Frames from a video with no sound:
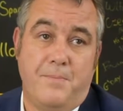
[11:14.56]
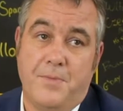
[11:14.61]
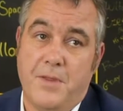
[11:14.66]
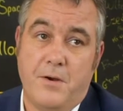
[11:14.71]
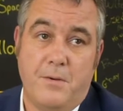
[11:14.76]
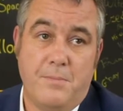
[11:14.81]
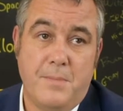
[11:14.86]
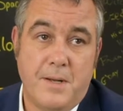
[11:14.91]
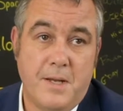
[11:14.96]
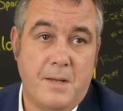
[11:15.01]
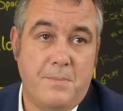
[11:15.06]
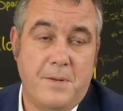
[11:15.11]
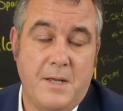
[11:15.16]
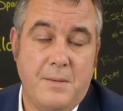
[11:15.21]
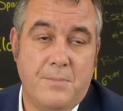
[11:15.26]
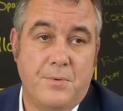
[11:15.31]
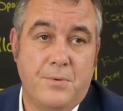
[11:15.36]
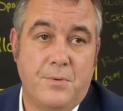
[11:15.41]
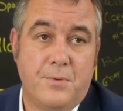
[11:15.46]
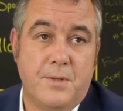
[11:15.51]
There are many
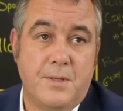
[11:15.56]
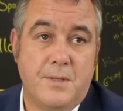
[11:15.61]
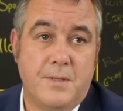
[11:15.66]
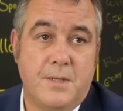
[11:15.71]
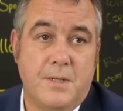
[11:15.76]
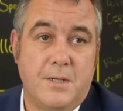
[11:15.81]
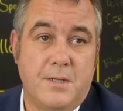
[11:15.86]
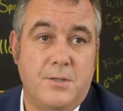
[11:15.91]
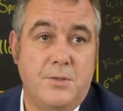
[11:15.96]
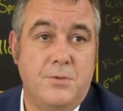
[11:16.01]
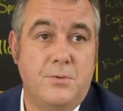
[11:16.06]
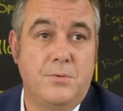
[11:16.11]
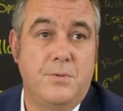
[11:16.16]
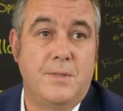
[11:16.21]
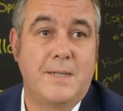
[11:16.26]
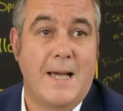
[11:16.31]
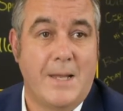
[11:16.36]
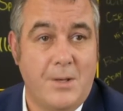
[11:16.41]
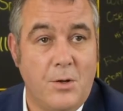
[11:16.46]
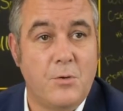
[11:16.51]
people who
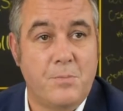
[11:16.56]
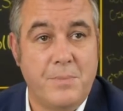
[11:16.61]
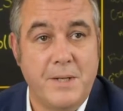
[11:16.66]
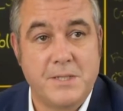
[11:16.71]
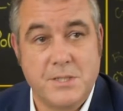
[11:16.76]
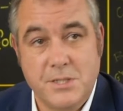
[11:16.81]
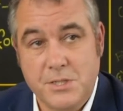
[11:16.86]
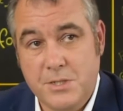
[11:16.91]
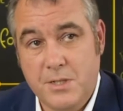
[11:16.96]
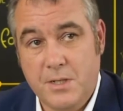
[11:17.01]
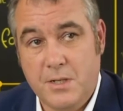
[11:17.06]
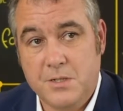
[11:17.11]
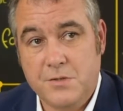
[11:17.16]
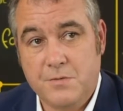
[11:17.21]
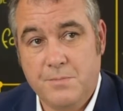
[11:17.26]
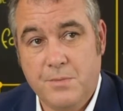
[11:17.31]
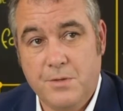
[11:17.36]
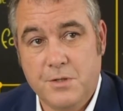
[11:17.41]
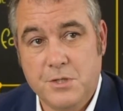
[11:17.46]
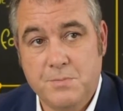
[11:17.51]
cannot be discharged
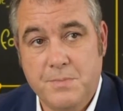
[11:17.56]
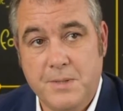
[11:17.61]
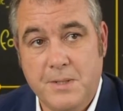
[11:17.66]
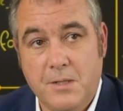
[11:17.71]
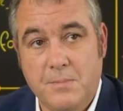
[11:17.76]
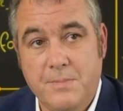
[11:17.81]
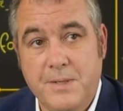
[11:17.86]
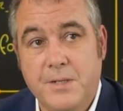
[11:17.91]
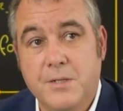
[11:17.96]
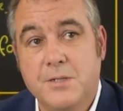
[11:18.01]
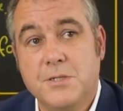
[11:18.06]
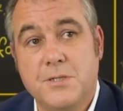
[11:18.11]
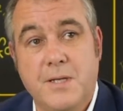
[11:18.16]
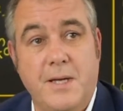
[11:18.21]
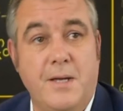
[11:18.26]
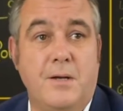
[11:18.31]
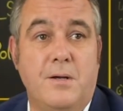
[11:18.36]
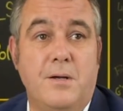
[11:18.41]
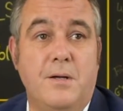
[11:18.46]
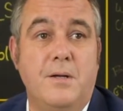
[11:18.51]
from hospital because
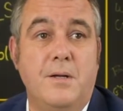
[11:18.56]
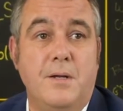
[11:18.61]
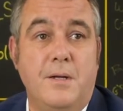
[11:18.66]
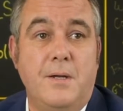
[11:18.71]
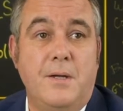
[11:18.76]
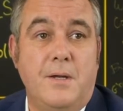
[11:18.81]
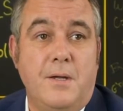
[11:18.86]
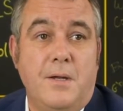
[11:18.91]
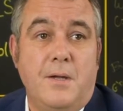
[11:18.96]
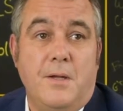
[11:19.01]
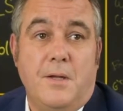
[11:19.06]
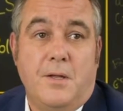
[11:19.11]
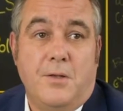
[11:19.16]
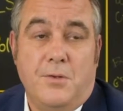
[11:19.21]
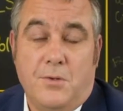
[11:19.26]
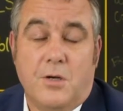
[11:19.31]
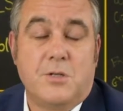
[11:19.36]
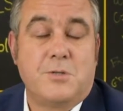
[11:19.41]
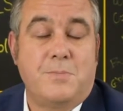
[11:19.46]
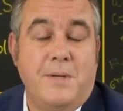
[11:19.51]
they are
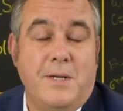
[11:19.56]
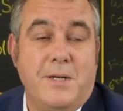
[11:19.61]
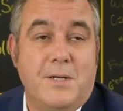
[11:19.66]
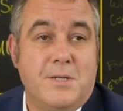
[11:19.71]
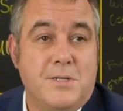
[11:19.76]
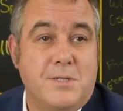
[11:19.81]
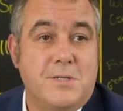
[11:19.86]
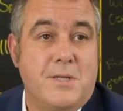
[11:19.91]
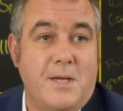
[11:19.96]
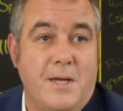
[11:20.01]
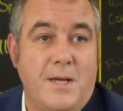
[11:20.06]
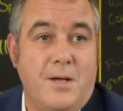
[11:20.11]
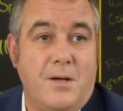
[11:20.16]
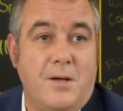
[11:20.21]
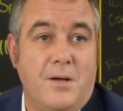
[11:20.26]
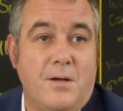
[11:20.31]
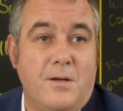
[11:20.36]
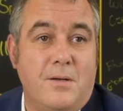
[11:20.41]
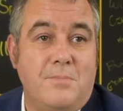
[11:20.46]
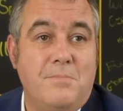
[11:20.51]
not because they
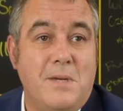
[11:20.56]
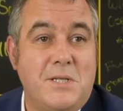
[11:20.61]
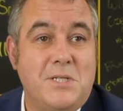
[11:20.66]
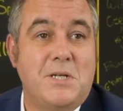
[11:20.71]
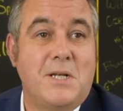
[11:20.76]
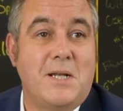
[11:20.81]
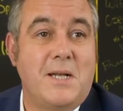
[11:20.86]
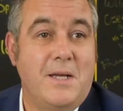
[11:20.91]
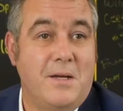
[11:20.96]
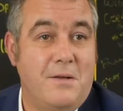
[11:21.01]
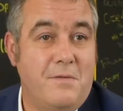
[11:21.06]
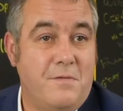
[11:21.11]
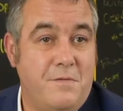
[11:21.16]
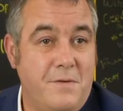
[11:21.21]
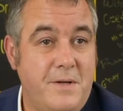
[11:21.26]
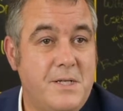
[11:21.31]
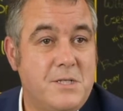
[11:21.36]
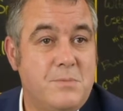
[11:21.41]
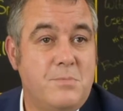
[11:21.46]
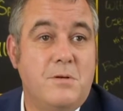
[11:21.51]
are medically
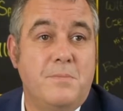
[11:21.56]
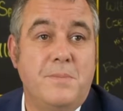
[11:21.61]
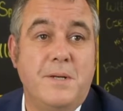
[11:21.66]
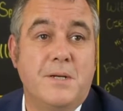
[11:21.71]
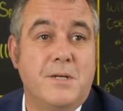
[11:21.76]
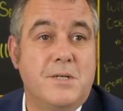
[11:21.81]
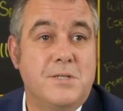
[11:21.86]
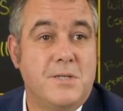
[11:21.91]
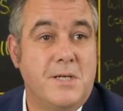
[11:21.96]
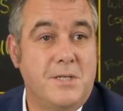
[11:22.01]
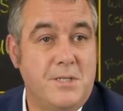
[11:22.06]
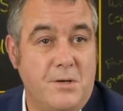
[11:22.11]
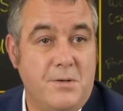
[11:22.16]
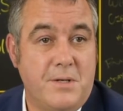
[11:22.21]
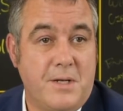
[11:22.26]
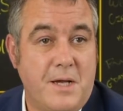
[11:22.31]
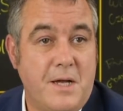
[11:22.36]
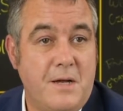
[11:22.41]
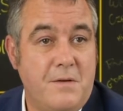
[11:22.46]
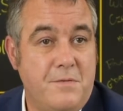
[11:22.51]
unfit, but because they
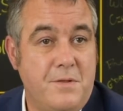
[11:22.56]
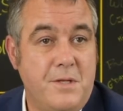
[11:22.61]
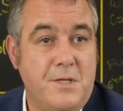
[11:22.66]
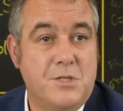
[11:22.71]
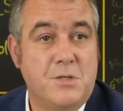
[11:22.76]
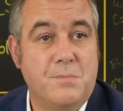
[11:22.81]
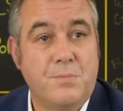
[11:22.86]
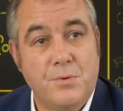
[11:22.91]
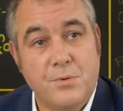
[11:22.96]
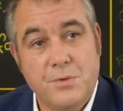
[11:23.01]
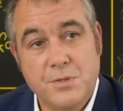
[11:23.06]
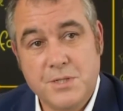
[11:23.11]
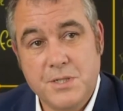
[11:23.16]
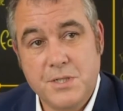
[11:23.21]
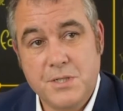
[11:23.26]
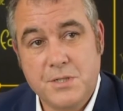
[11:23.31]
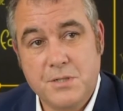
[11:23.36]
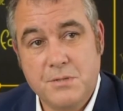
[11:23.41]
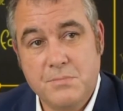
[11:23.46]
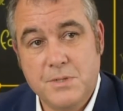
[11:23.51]
don't have the support
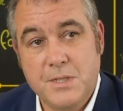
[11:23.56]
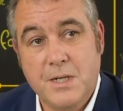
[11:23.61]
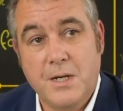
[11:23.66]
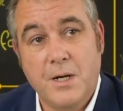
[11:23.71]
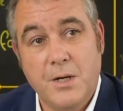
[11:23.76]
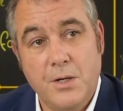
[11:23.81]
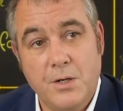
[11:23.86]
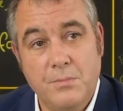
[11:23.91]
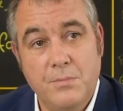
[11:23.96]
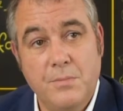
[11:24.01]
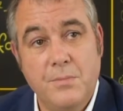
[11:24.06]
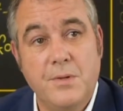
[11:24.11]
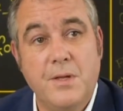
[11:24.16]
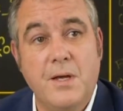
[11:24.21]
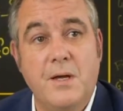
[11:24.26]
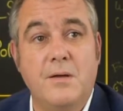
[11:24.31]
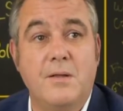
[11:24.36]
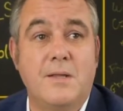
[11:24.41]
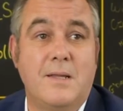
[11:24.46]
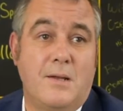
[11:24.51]
systems at home
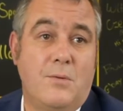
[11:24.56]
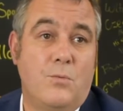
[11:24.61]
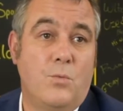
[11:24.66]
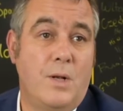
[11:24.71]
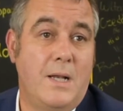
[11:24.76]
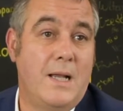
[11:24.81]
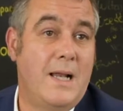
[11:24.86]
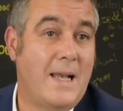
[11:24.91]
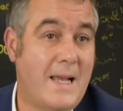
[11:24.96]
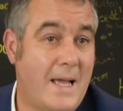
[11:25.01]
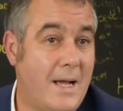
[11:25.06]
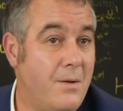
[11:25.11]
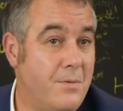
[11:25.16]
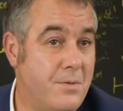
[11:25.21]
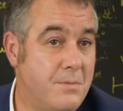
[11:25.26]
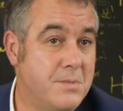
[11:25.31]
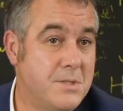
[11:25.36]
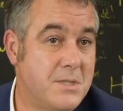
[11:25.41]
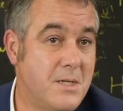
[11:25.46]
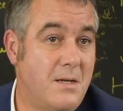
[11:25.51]
that will allow
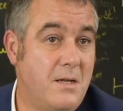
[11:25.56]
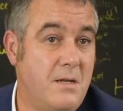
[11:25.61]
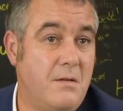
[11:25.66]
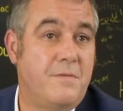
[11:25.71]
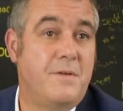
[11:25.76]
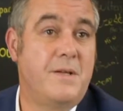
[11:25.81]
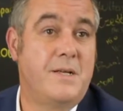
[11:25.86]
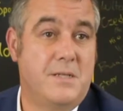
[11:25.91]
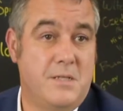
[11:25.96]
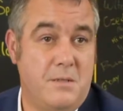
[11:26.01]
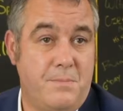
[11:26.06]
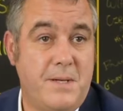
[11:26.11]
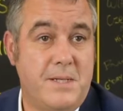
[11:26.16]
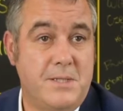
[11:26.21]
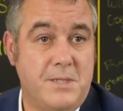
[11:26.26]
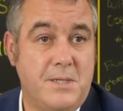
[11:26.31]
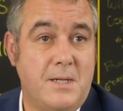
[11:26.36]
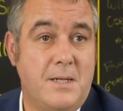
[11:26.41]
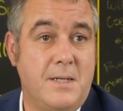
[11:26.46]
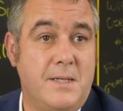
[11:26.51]
them to live
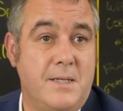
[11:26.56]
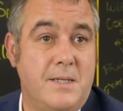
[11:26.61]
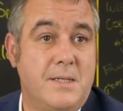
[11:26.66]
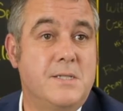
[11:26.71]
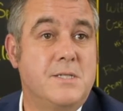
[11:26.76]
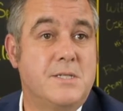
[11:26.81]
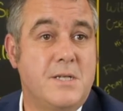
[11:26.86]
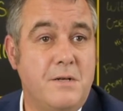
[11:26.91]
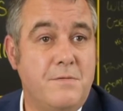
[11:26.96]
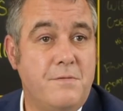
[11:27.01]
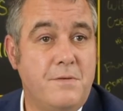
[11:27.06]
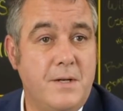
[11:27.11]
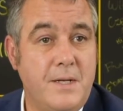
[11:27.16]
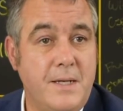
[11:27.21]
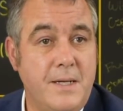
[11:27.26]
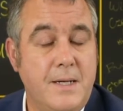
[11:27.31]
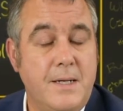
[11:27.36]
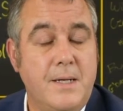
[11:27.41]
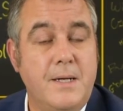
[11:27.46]
independently and safely.